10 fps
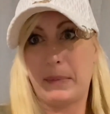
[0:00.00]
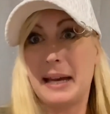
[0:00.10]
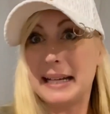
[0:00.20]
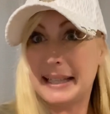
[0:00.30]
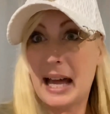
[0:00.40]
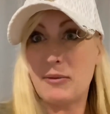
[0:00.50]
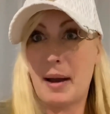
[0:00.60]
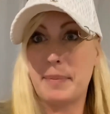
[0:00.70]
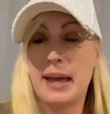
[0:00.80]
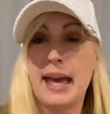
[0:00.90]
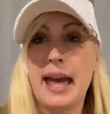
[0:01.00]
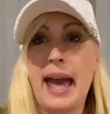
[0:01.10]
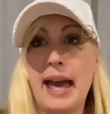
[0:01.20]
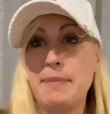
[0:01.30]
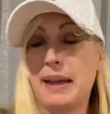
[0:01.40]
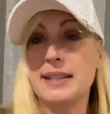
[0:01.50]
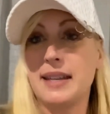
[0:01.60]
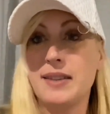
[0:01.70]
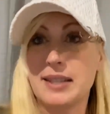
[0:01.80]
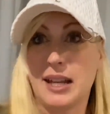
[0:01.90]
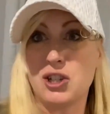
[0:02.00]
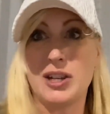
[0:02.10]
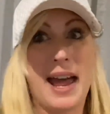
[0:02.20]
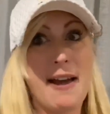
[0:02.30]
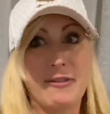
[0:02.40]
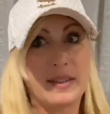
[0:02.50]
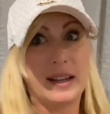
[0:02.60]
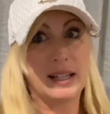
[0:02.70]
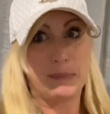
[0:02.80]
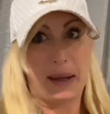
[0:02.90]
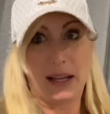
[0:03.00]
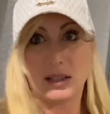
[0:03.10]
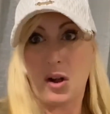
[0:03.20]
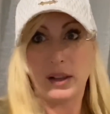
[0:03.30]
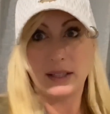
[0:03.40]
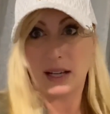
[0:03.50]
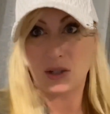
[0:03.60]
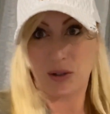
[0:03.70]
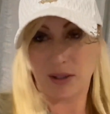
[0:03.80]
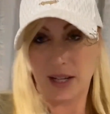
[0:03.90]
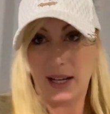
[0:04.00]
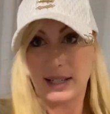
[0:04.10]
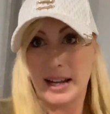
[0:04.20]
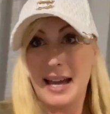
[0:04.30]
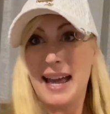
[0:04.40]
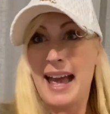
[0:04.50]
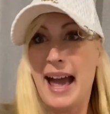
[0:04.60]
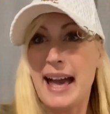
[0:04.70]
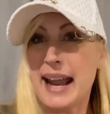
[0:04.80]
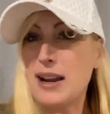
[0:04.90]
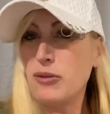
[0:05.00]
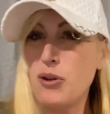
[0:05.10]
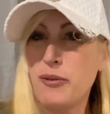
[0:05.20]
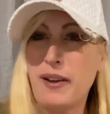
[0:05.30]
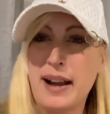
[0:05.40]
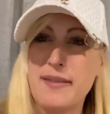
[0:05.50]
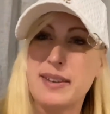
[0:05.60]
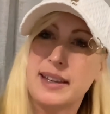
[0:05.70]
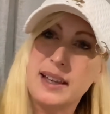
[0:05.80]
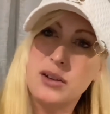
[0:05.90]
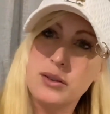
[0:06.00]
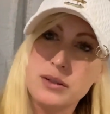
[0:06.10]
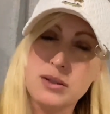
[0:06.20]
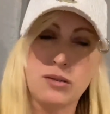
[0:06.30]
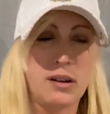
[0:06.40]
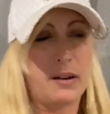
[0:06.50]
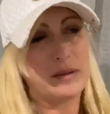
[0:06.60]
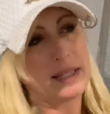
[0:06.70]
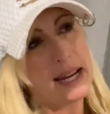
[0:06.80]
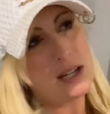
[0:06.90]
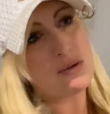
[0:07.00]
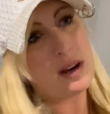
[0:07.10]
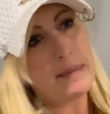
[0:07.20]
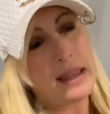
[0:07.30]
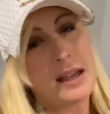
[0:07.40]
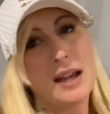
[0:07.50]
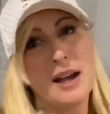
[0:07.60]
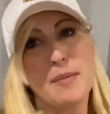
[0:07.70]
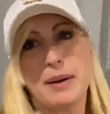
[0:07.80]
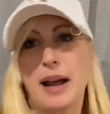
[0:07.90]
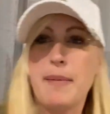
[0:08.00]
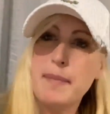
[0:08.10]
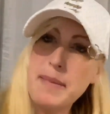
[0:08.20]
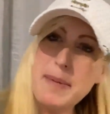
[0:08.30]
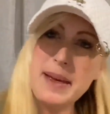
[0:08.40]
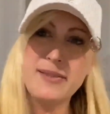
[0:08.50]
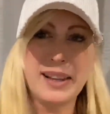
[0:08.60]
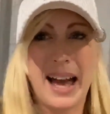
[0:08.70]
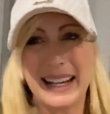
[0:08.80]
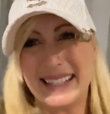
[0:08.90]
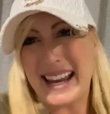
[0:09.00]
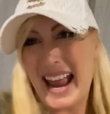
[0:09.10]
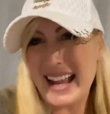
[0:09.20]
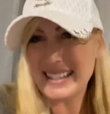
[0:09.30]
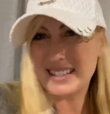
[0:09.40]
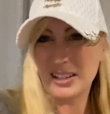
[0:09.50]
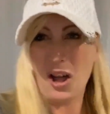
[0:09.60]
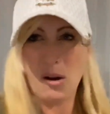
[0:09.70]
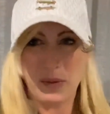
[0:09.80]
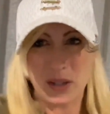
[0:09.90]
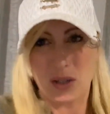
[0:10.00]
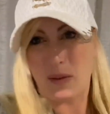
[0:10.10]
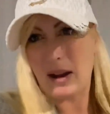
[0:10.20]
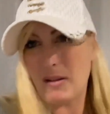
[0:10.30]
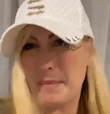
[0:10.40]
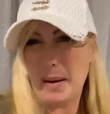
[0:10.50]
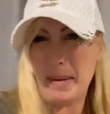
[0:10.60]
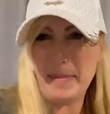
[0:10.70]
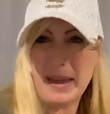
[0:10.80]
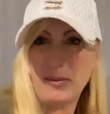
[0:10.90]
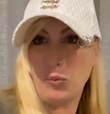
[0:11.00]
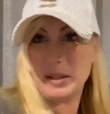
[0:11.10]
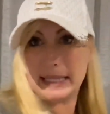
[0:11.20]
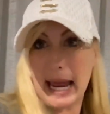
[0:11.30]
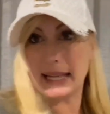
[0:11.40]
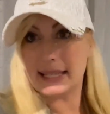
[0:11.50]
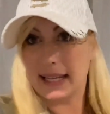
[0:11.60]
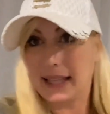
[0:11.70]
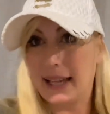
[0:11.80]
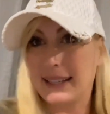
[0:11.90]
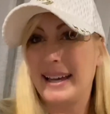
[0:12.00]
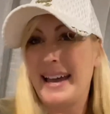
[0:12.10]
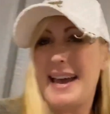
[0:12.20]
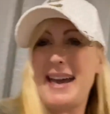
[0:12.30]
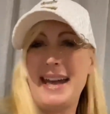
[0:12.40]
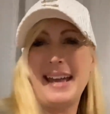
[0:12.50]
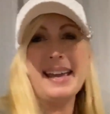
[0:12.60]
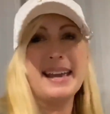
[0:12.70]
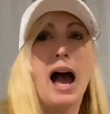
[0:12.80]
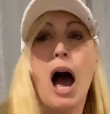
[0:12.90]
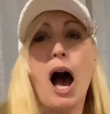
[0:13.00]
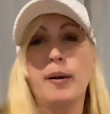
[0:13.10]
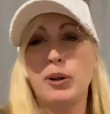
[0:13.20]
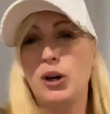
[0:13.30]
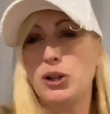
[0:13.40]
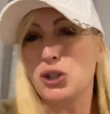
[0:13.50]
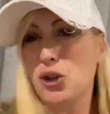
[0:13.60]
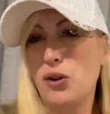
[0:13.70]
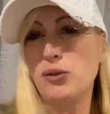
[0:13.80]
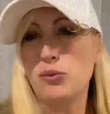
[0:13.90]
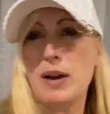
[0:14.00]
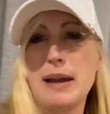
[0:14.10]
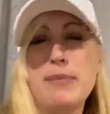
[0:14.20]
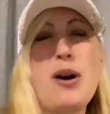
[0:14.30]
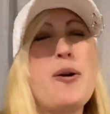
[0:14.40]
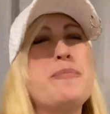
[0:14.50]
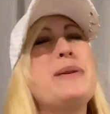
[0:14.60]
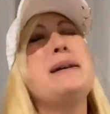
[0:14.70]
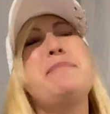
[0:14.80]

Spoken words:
Glad Wrap. And because in this kitchen, everything is big. It's all industrial size. And I don't know if I got the giggles or I was daydreaming, but I maybe even kind of danced along with the Saran Wrap. I maybe even was dancing like, hey, I'm going to join the Rainbow People,